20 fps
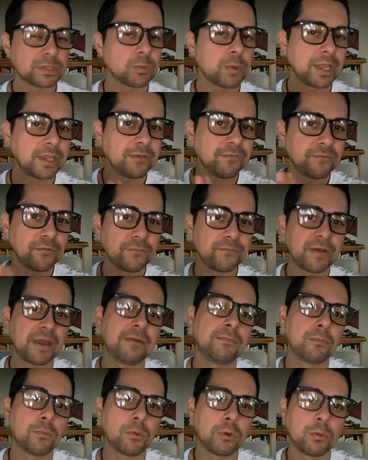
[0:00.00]
That's why you will
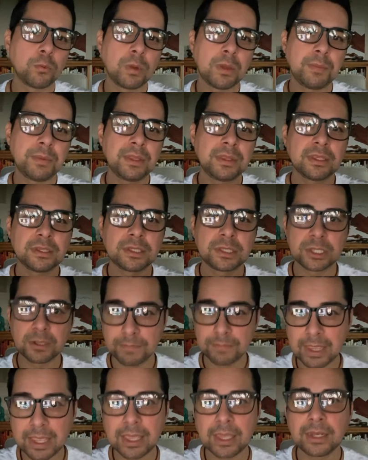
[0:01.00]
find more women
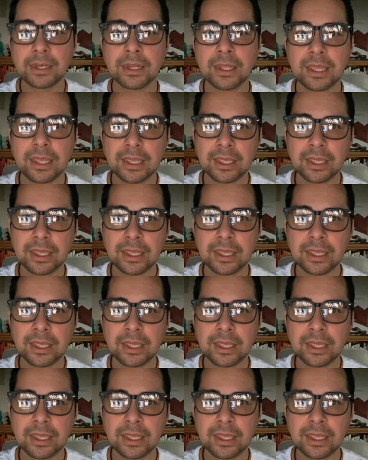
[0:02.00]
to men